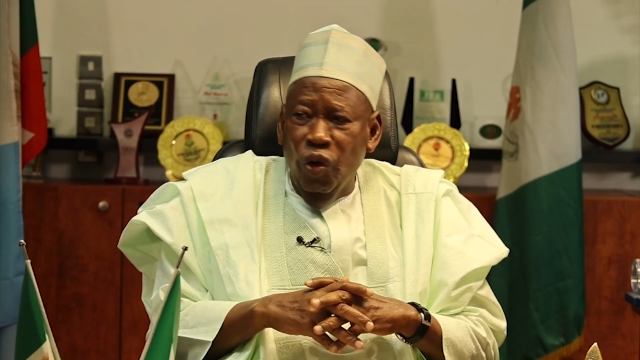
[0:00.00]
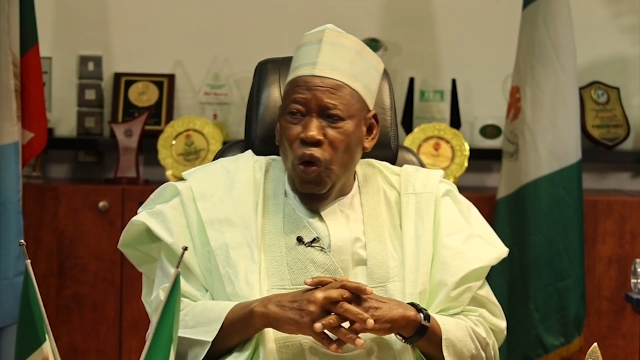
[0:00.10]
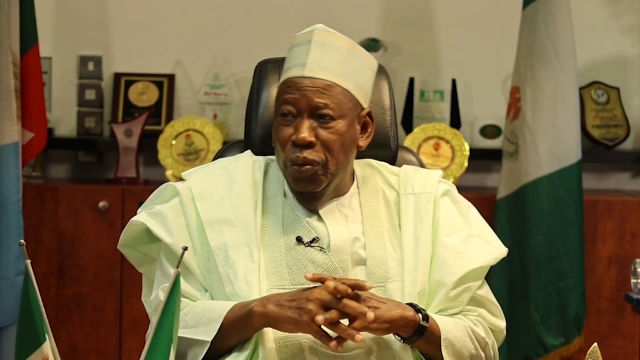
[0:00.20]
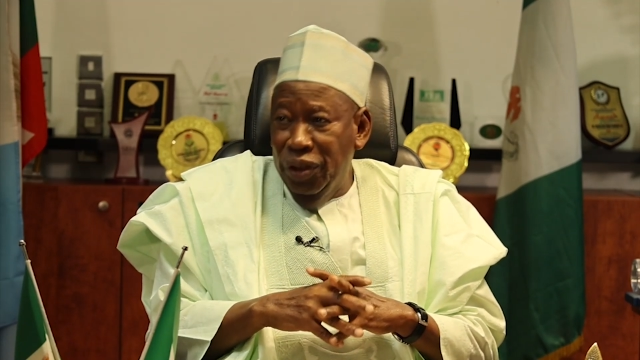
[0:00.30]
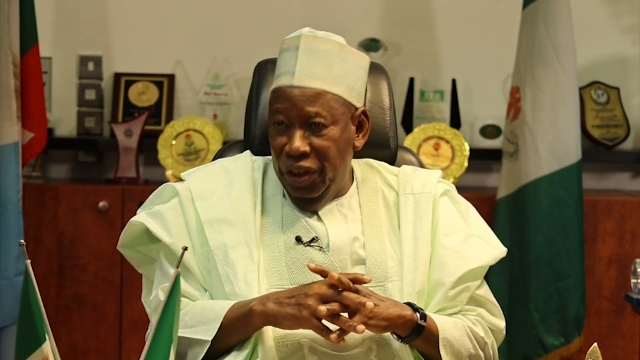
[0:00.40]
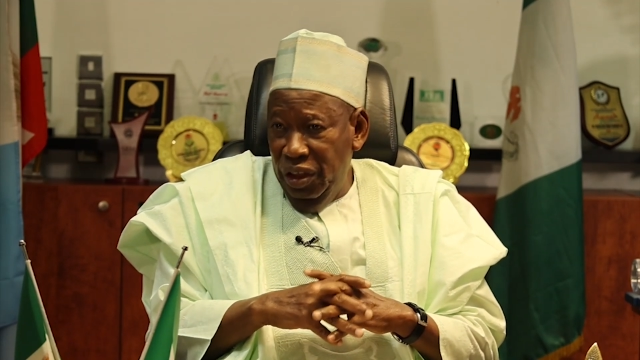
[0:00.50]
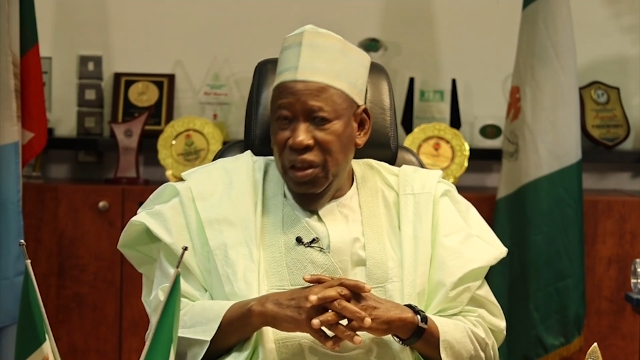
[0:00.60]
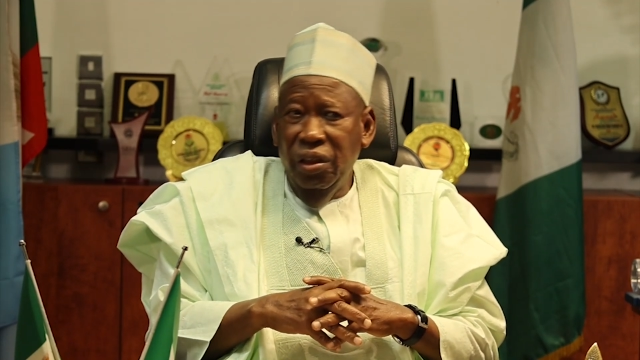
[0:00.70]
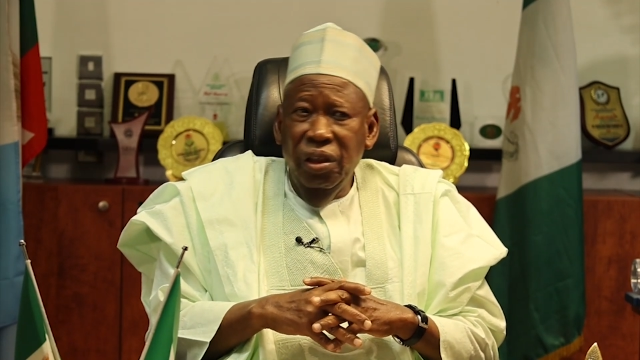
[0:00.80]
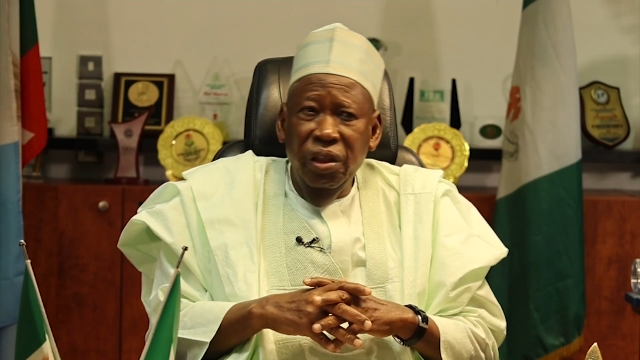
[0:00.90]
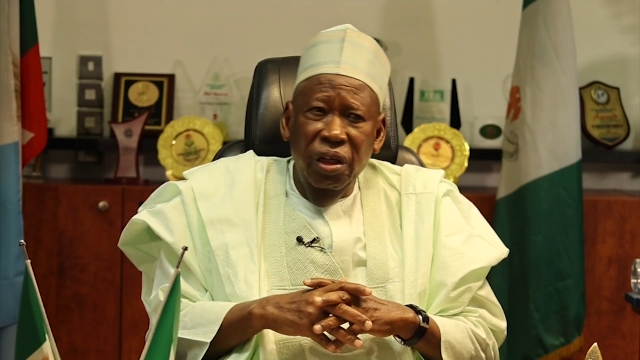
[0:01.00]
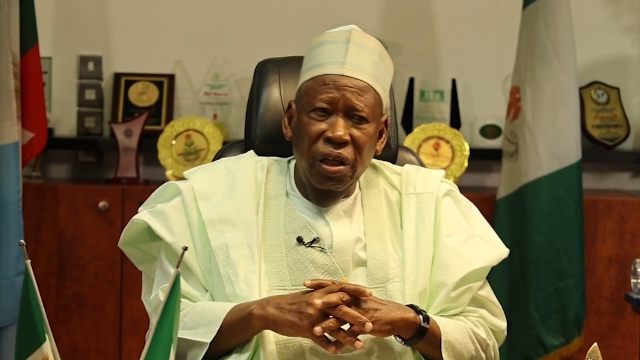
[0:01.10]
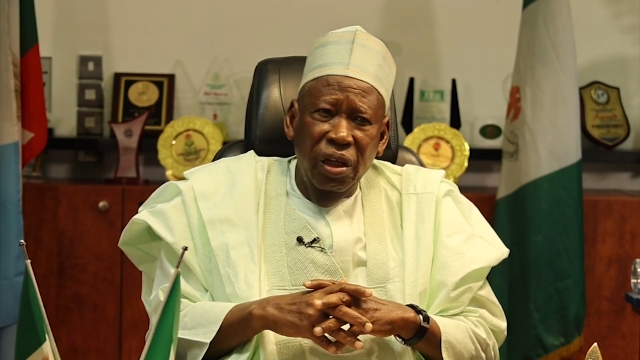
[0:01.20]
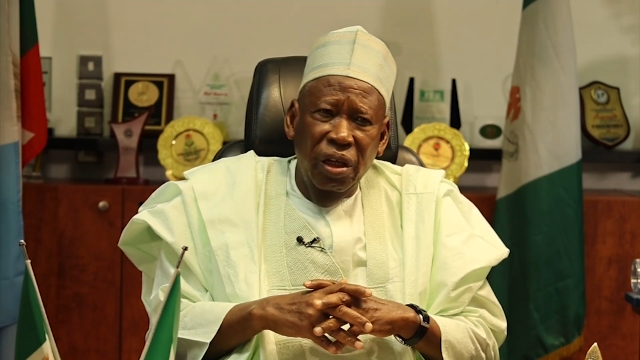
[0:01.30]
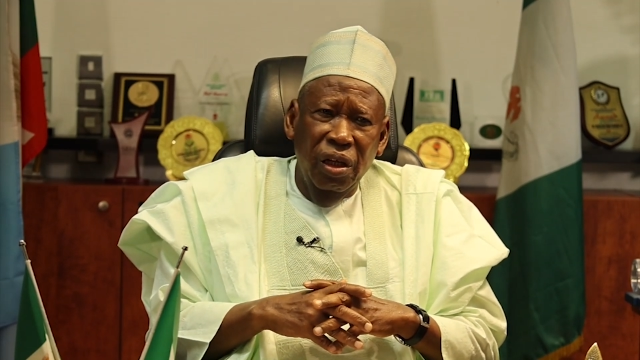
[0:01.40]
committee,
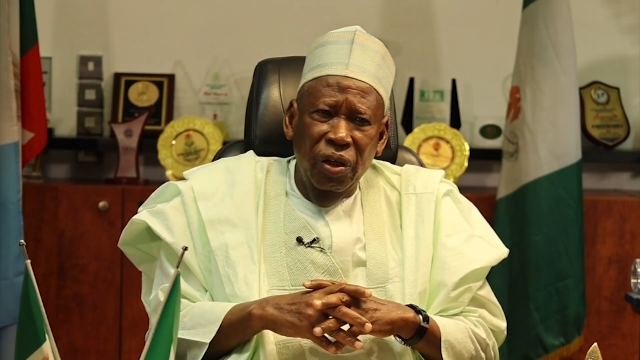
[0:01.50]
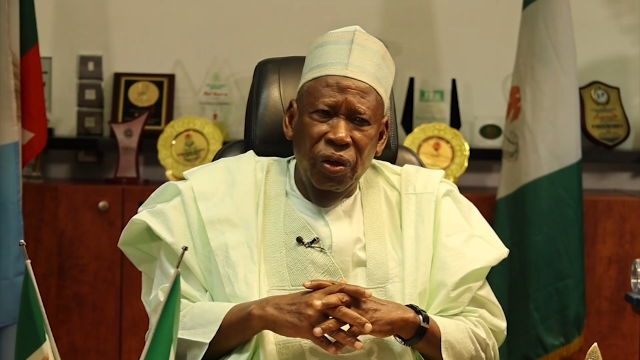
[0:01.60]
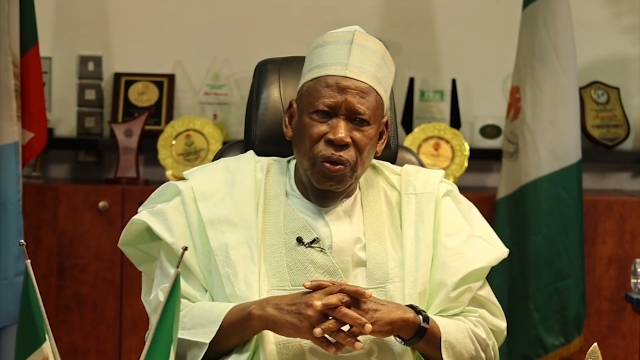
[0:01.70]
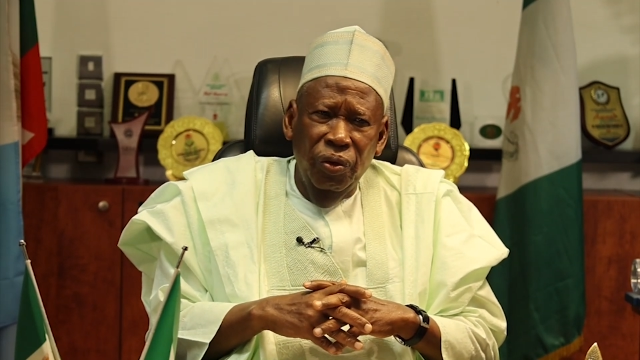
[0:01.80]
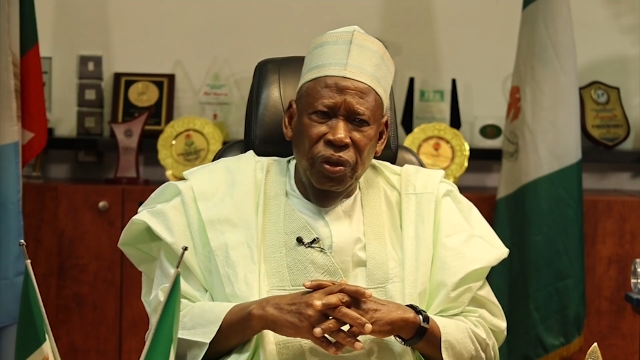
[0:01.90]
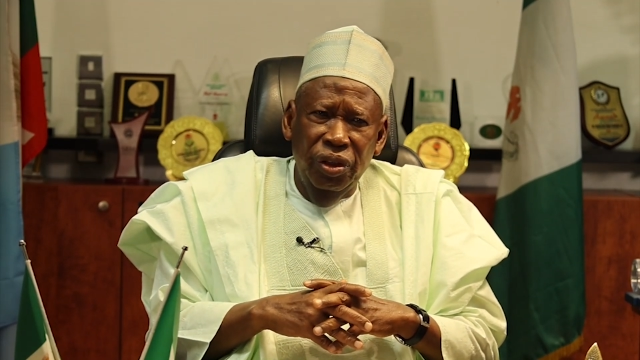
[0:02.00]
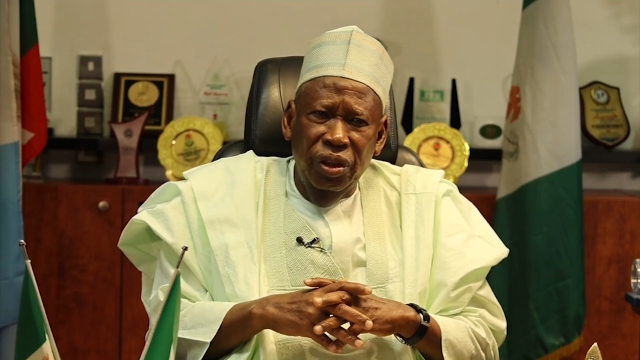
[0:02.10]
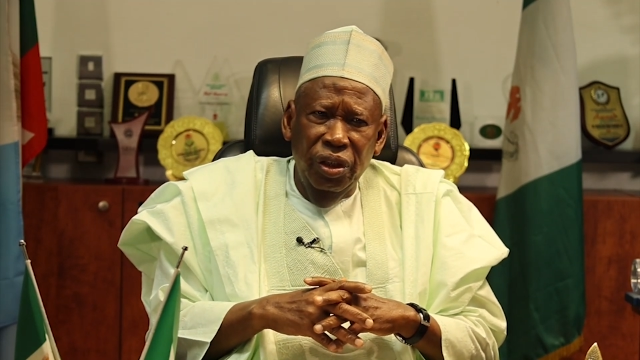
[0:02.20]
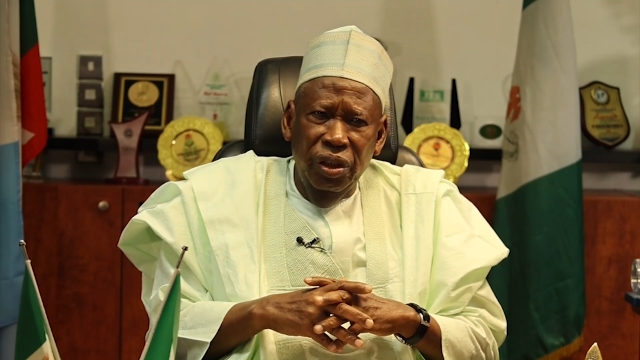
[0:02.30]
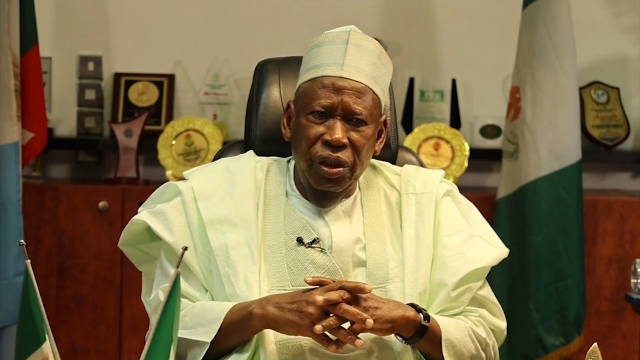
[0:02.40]
which